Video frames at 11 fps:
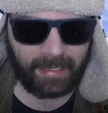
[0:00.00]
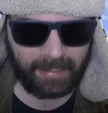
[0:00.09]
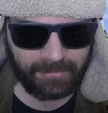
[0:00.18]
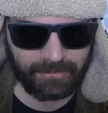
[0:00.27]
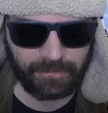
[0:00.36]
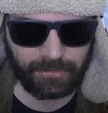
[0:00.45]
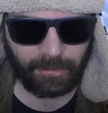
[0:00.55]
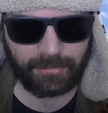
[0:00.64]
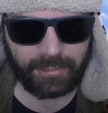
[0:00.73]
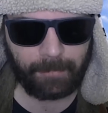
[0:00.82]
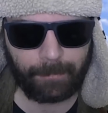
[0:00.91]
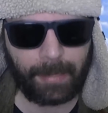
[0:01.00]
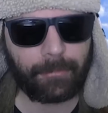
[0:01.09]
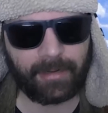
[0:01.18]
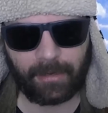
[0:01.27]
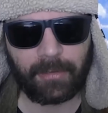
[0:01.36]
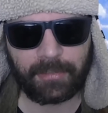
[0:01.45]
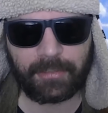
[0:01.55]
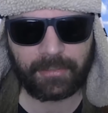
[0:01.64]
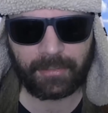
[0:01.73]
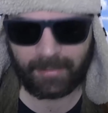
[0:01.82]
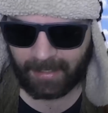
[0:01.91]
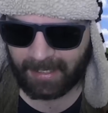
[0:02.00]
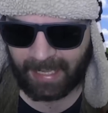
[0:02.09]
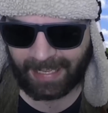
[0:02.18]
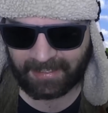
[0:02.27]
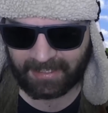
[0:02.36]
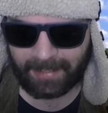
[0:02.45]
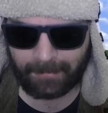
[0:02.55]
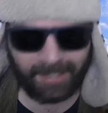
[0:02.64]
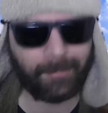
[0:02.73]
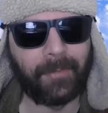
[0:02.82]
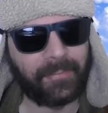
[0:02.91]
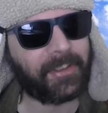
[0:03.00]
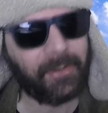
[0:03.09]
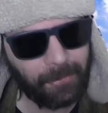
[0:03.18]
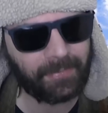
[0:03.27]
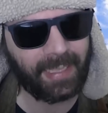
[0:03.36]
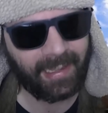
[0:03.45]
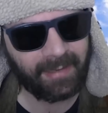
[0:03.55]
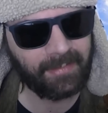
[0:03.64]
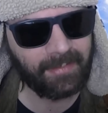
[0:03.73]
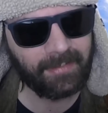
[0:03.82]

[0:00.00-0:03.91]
Is short-term memory loss a symptom of the coof yet?